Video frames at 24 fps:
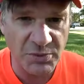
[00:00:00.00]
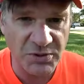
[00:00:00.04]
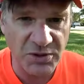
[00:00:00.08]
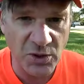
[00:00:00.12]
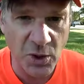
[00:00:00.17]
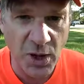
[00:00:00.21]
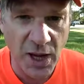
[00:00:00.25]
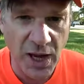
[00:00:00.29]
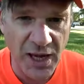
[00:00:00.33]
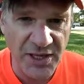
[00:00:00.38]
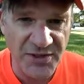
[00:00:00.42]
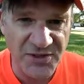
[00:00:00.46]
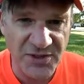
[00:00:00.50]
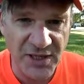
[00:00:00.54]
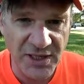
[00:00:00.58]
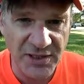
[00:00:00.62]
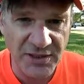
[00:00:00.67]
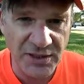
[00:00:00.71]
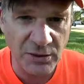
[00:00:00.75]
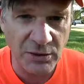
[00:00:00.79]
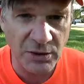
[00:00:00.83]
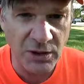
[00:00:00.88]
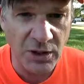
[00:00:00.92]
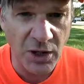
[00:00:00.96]
So I
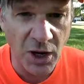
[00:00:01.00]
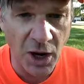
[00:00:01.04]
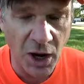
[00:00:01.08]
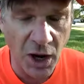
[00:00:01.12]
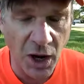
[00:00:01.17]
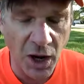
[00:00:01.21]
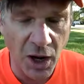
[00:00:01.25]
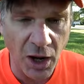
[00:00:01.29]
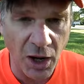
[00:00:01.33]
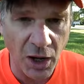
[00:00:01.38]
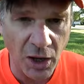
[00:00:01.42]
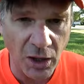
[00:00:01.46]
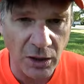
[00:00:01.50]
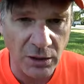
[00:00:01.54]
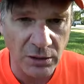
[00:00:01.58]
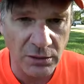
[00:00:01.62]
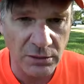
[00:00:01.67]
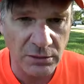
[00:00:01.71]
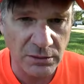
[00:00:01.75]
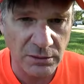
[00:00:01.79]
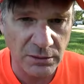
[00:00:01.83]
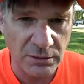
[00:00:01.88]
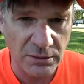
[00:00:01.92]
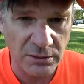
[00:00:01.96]
sent out a call
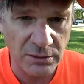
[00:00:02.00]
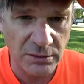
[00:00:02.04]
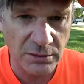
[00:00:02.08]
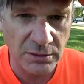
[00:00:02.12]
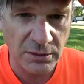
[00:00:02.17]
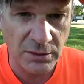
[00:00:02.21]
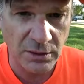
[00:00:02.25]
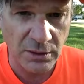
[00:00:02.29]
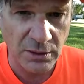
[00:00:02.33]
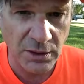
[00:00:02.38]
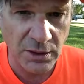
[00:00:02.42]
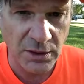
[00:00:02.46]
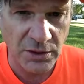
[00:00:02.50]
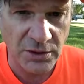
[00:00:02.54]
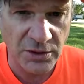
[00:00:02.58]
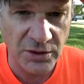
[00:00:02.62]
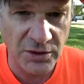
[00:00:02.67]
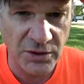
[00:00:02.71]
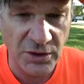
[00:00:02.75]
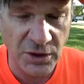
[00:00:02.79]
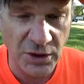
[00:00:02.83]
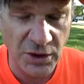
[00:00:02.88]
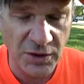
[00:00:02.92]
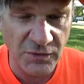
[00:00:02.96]
to
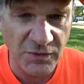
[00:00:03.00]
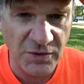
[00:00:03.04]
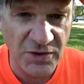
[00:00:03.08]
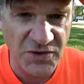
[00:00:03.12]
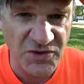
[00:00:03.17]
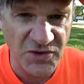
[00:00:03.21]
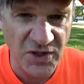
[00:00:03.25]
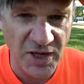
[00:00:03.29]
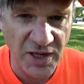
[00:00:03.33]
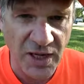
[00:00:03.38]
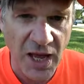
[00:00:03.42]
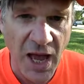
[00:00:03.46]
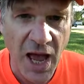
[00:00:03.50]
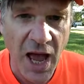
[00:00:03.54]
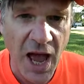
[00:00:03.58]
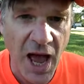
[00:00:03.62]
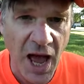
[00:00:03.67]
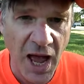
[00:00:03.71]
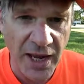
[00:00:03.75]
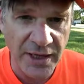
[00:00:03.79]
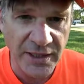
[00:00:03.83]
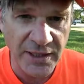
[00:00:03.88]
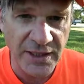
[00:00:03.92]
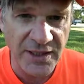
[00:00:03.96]
the universe saying,
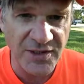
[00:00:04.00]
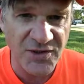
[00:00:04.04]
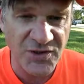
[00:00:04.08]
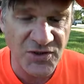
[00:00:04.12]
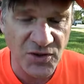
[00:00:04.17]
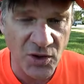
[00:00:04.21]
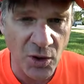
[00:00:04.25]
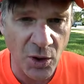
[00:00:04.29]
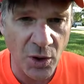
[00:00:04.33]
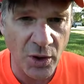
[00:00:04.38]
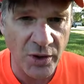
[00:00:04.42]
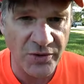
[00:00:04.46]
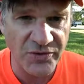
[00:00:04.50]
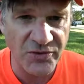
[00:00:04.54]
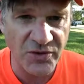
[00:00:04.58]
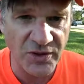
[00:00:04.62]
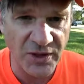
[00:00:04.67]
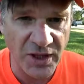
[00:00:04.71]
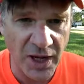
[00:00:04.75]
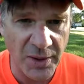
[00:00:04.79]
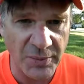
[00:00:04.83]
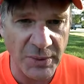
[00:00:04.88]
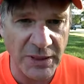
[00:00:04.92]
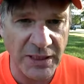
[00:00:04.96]
I need souls to
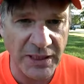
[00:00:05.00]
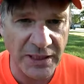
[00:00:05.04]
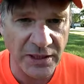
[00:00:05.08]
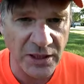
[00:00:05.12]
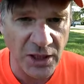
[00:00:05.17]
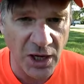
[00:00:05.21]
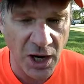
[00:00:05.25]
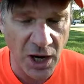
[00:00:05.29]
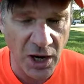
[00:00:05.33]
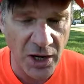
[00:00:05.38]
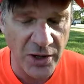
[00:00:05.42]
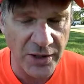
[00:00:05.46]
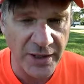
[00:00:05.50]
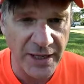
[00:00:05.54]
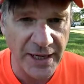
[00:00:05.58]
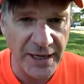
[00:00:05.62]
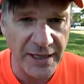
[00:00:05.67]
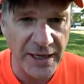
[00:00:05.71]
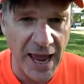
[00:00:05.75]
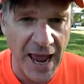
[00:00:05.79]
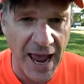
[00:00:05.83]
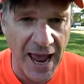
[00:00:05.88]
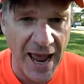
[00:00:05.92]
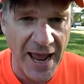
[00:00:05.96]
come and
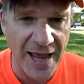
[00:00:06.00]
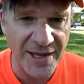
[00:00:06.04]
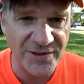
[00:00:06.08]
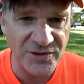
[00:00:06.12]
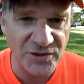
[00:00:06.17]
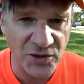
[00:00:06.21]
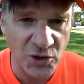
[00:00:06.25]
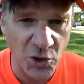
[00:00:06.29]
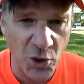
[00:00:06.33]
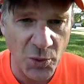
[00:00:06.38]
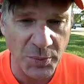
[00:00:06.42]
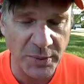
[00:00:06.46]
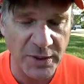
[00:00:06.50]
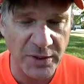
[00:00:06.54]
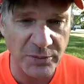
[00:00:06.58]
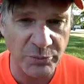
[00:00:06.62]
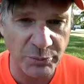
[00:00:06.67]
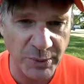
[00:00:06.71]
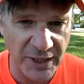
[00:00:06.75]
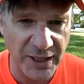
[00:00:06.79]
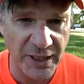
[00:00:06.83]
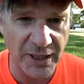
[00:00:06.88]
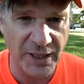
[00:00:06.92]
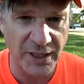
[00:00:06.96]
incarnate as human
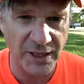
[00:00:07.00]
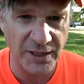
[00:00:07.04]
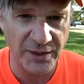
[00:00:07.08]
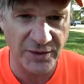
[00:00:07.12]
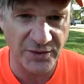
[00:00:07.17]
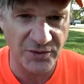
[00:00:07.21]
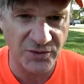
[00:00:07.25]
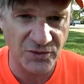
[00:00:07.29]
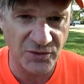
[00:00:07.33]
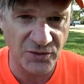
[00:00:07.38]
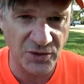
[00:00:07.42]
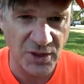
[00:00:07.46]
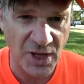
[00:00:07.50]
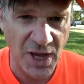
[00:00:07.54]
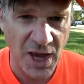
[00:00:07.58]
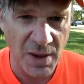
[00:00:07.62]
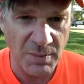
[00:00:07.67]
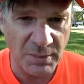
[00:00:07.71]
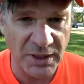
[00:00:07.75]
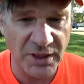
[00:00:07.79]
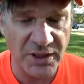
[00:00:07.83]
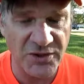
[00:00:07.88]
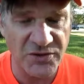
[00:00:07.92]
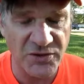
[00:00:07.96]
beings
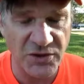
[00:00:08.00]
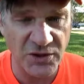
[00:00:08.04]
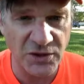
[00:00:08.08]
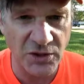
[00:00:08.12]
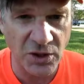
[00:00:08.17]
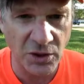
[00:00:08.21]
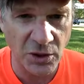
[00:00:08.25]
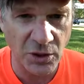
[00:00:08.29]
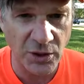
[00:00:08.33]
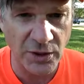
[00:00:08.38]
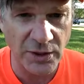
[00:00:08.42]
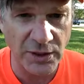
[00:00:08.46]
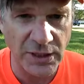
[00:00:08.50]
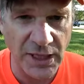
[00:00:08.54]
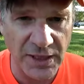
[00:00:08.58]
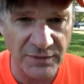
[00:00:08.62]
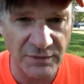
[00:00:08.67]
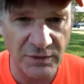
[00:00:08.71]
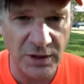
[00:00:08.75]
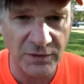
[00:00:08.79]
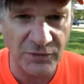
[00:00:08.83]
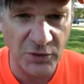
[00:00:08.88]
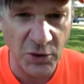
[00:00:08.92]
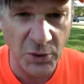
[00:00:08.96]
because the current
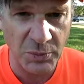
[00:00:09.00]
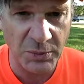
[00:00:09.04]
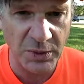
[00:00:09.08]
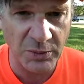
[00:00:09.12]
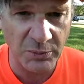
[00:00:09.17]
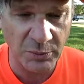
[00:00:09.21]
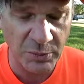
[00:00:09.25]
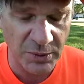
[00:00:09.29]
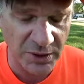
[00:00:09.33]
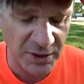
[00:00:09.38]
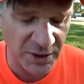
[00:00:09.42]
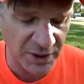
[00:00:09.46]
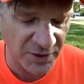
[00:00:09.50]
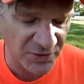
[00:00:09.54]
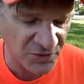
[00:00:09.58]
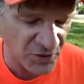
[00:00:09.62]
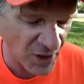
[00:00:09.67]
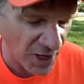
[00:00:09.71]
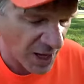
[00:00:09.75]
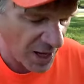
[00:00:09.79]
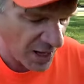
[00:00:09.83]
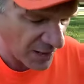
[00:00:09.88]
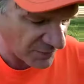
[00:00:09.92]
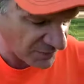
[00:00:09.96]
level of human beings
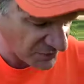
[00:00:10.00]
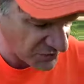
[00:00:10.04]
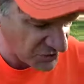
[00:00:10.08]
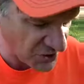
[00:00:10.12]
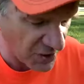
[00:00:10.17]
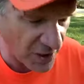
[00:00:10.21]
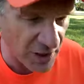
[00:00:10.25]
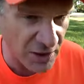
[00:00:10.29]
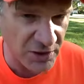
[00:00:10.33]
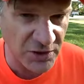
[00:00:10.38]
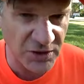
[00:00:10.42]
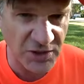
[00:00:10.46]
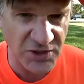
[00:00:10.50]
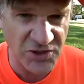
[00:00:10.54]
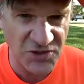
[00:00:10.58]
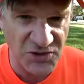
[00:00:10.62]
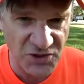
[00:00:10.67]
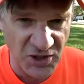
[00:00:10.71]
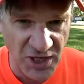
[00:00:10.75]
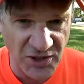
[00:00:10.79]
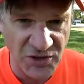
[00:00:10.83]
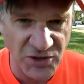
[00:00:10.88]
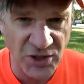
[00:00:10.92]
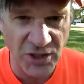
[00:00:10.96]
have sunk to
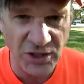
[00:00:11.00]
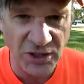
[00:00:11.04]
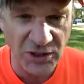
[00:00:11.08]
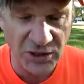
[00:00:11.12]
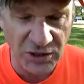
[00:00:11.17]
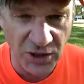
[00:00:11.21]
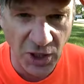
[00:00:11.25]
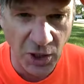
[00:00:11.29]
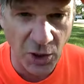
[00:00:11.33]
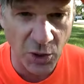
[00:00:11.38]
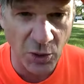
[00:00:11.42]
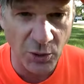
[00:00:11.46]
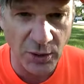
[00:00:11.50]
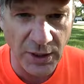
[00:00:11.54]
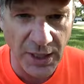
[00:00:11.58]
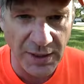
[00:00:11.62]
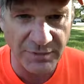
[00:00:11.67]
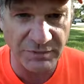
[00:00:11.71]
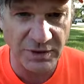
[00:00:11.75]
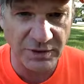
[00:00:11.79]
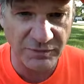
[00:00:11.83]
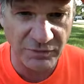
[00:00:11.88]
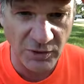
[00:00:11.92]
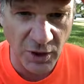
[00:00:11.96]
such a low
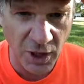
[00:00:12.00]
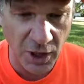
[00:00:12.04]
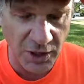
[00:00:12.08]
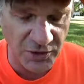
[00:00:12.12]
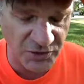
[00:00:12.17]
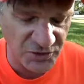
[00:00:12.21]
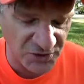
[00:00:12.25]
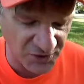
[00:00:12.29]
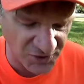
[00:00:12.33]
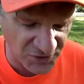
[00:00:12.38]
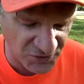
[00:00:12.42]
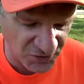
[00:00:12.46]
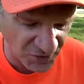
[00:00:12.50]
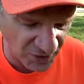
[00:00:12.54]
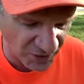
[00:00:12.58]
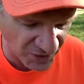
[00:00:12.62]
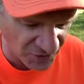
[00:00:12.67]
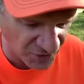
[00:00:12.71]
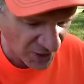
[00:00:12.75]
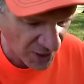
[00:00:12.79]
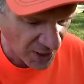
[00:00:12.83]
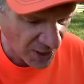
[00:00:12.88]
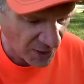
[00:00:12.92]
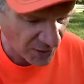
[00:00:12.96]
level of
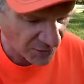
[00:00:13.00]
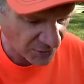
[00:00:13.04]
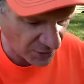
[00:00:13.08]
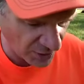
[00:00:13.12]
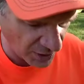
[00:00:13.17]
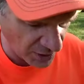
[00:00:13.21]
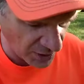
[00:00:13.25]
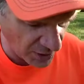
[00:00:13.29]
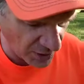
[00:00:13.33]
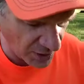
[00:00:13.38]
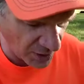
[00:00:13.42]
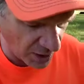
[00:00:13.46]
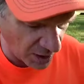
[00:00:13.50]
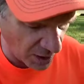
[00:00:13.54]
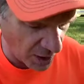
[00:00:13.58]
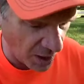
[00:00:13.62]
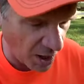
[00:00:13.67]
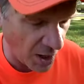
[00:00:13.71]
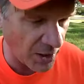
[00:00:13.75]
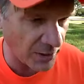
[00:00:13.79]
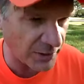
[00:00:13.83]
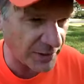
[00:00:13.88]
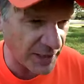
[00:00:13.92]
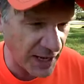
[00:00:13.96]
consciousness, they
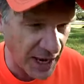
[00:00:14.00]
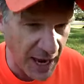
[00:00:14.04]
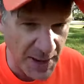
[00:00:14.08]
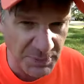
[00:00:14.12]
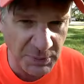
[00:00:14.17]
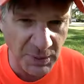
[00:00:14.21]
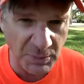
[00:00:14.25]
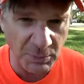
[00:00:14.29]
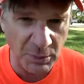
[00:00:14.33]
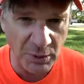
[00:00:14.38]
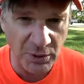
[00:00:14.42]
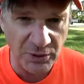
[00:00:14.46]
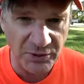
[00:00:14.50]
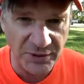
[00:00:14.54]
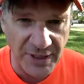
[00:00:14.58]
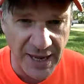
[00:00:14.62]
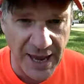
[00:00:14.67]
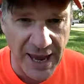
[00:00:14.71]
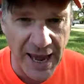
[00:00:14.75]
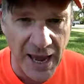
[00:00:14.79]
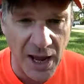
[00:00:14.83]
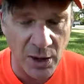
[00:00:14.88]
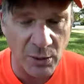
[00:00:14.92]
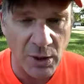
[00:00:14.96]
are capable
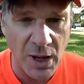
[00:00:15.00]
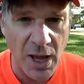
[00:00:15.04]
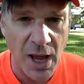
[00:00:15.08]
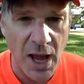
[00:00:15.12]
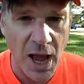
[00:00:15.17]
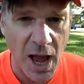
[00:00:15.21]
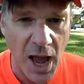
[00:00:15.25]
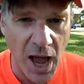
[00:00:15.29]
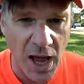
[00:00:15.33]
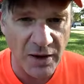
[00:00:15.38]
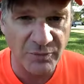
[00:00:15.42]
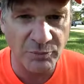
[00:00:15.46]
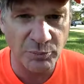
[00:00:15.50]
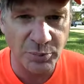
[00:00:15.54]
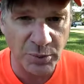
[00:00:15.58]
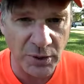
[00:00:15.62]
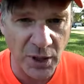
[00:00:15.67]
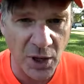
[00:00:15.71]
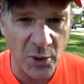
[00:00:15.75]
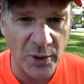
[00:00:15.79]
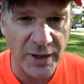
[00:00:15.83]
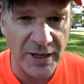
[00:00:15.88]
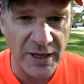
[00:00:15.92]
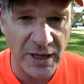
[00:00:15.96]
now of
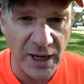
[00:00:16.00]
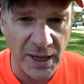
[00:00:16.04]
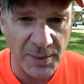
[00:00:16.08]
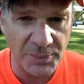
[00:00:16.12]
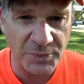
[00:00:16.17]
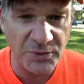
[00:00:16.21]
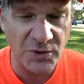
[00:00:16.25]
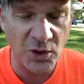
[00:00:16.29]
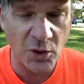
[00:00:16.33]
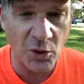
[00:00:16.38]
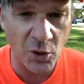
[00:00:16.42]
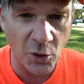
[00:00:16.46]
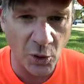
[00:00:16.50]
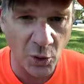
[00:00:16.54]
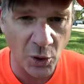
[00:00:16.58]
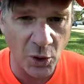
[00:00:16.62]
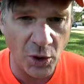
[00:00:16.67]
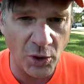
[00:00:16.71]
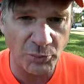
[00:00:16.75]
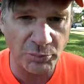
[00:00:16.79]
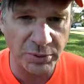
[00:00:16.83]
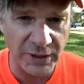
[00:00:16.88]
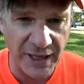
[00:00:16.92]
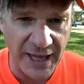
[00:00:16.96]
blowing up the
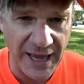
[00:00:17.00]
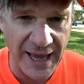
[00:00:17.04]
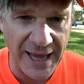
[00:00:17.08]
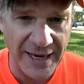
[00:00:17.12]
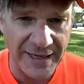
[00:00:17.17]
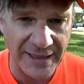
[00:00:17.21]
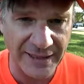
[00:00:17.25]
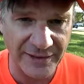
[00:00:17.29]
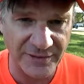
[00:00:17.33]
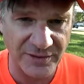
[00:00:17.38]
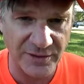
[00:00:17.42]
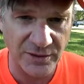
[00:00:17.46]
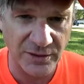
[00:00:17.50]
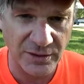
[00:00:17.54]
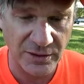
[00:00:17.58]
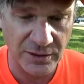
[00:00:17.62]
whole planet